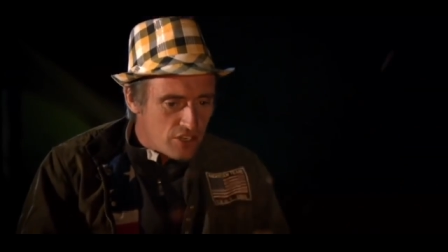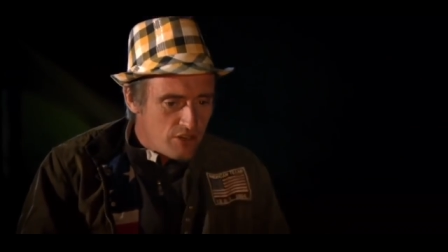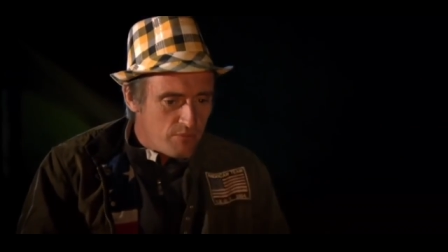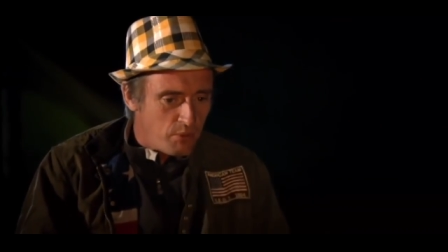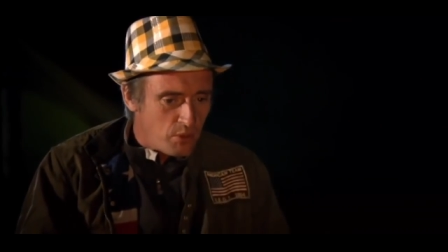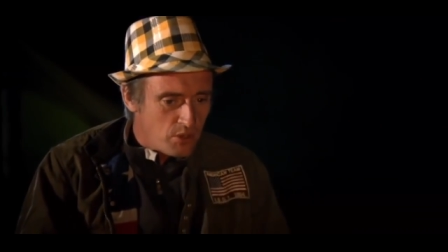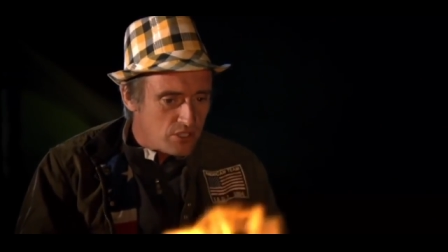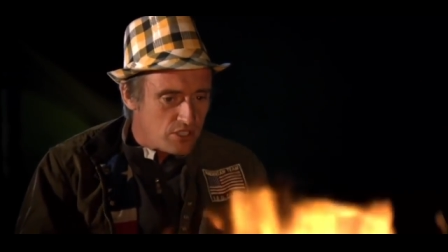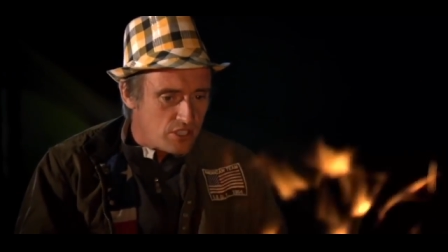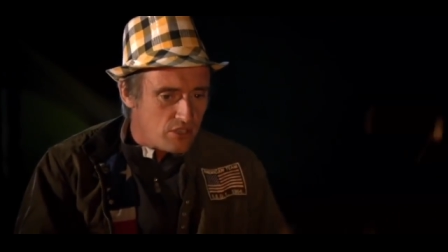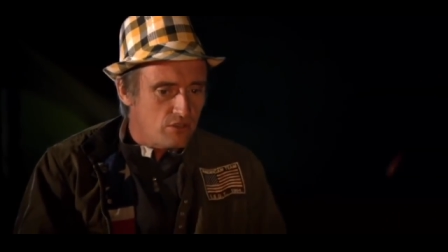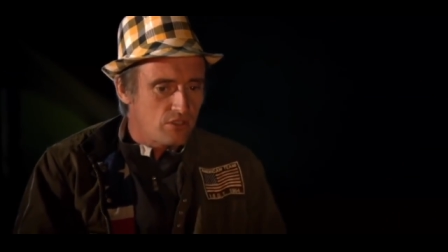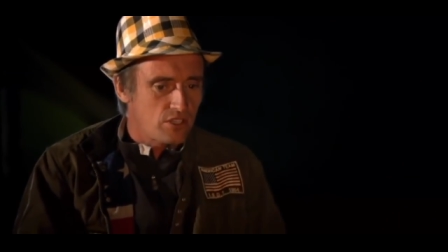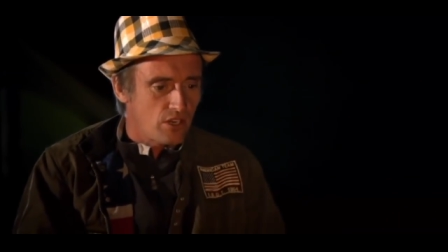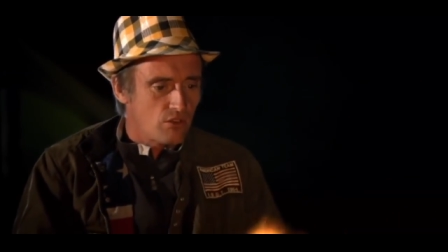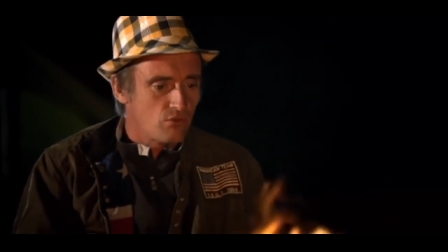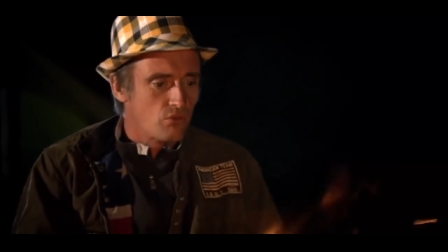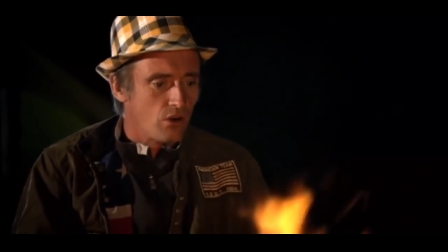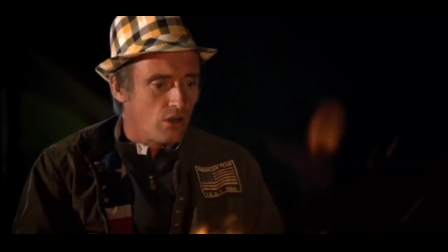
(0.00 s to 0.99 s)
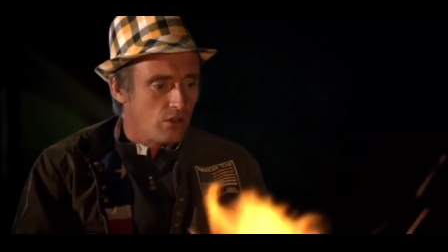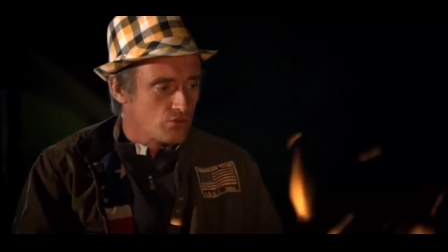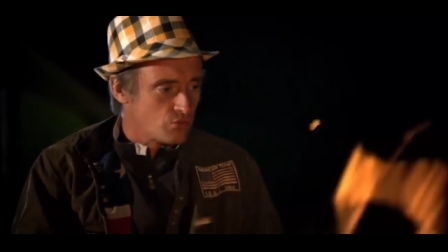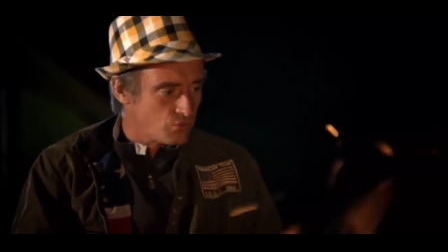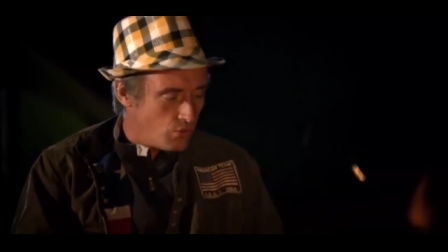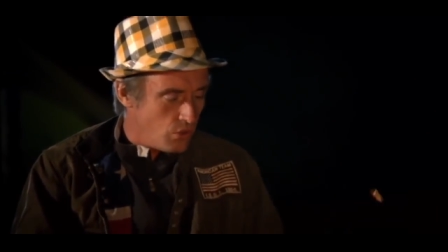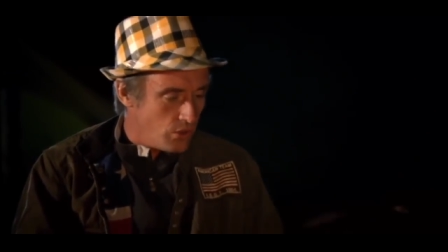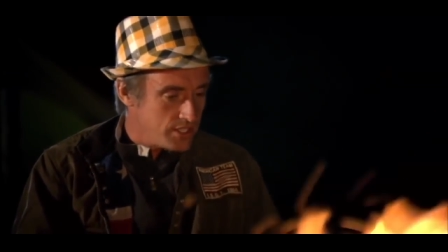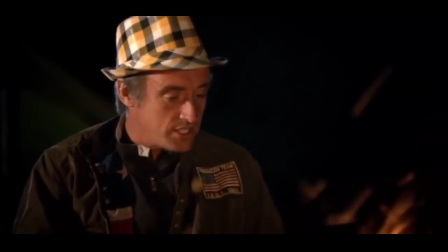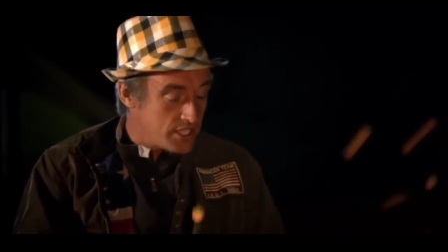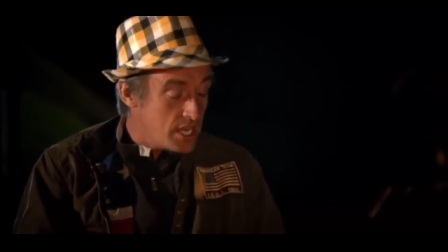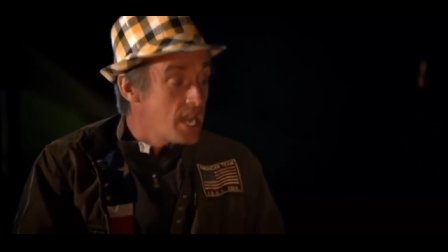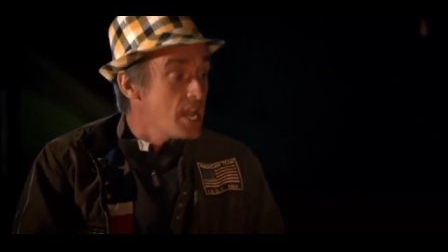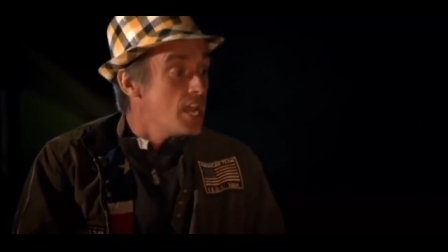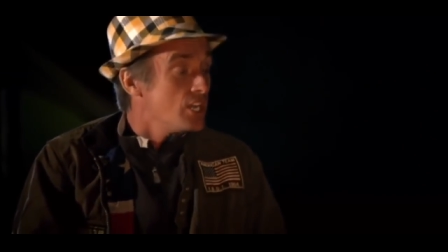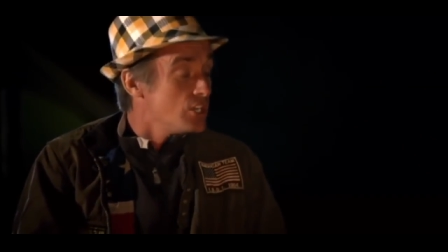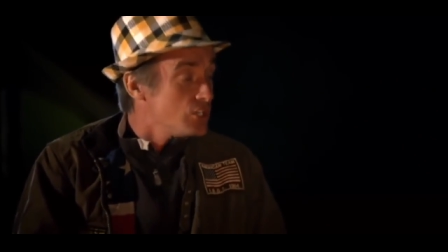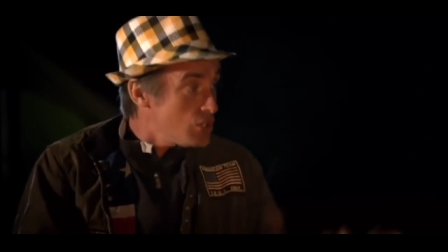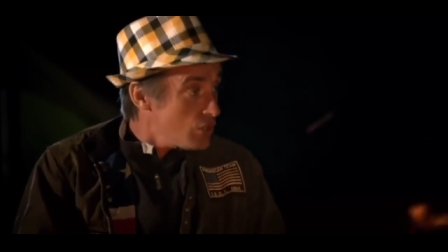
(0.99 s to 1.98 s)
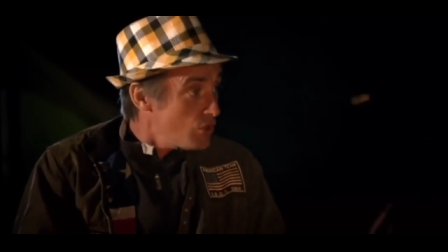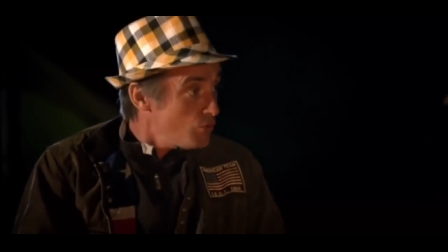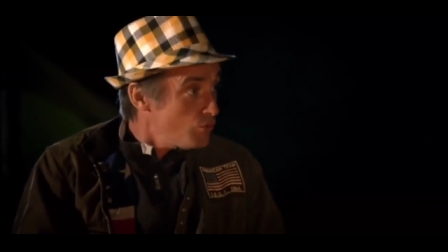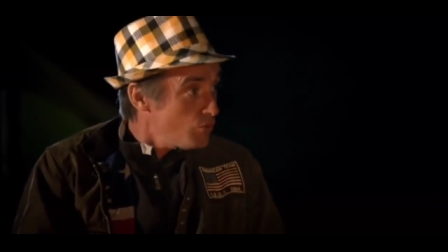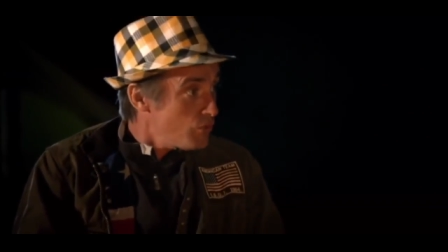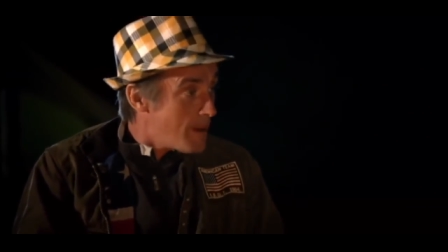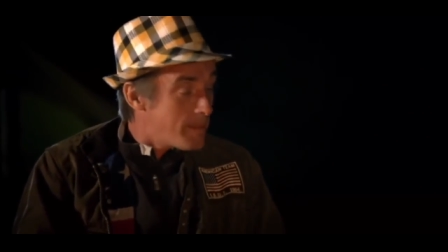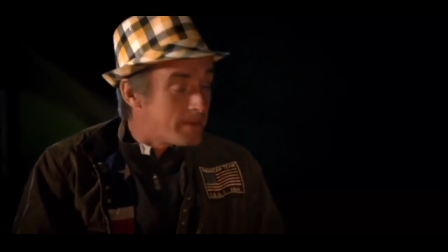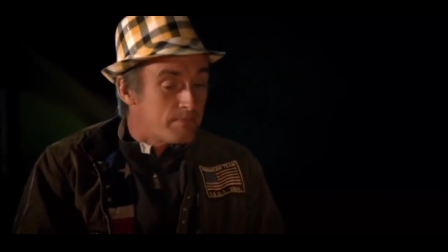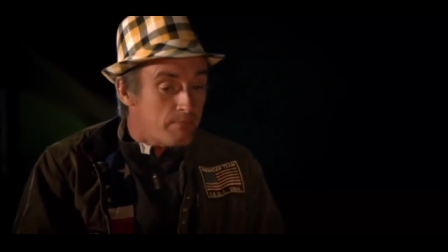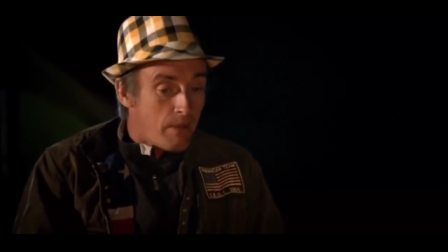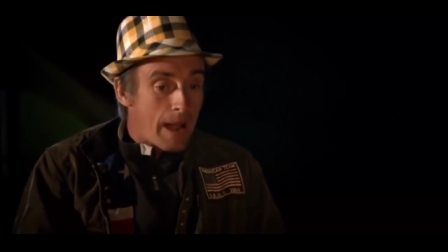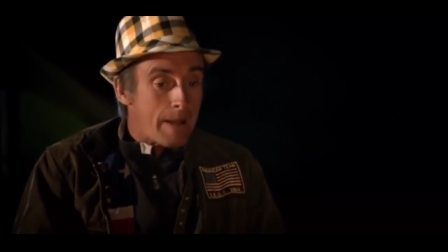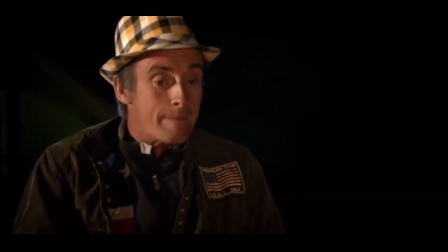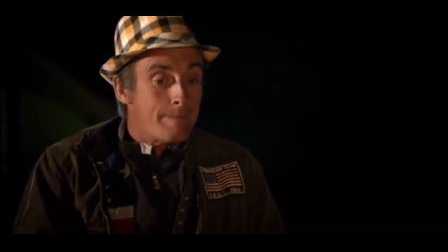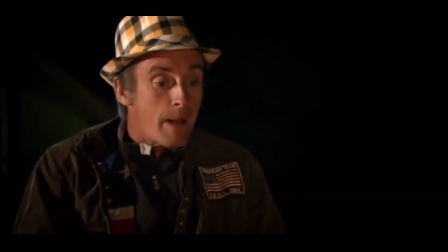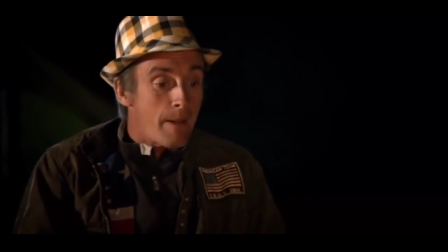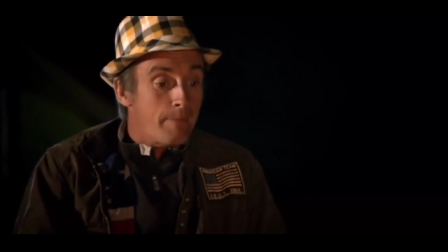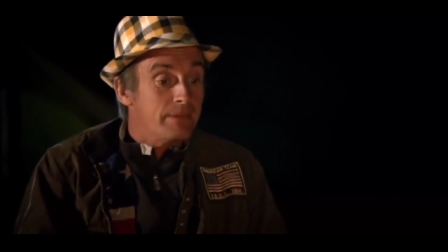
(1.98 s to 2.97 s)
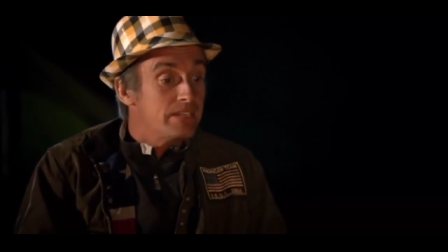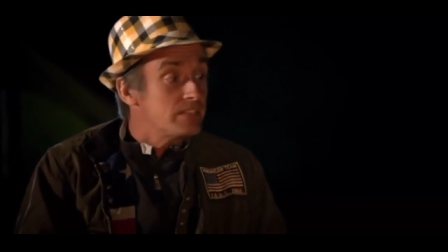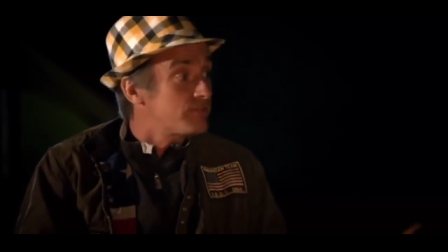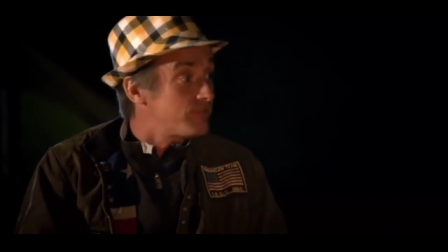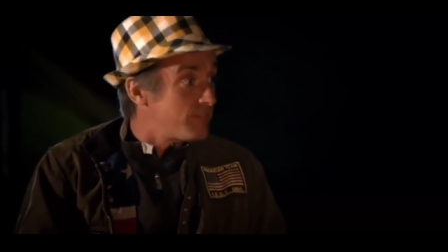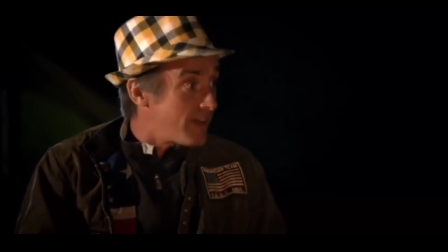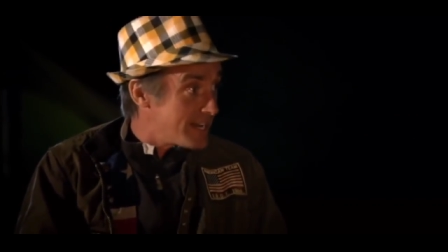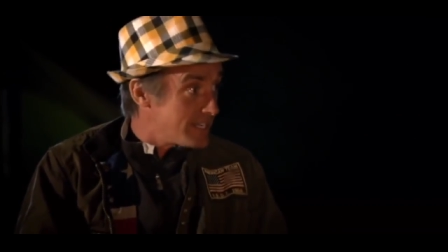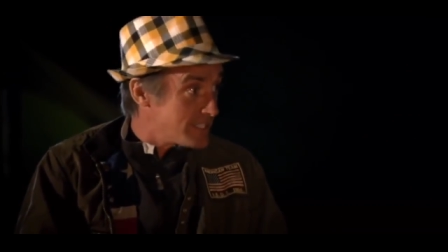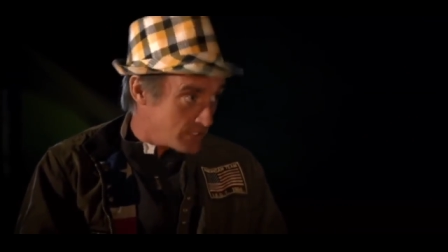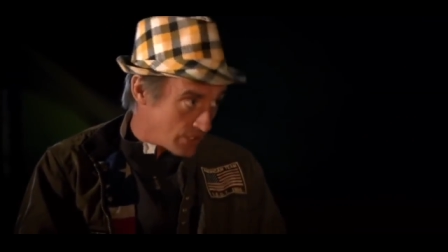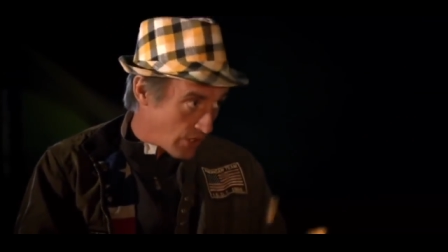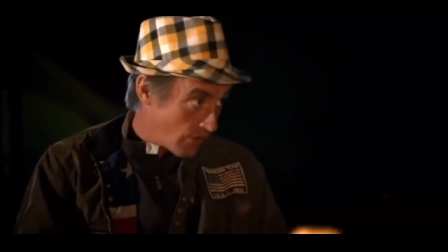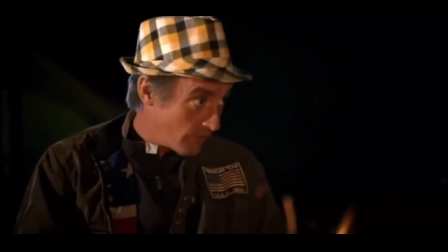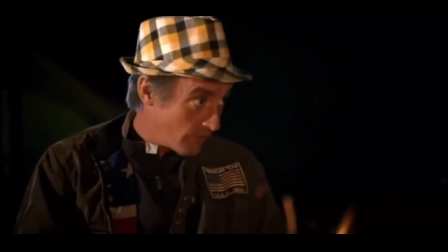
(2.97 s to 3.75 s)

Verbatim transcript: 2.2-ton Rolls-Royce, you ripped my puppy's face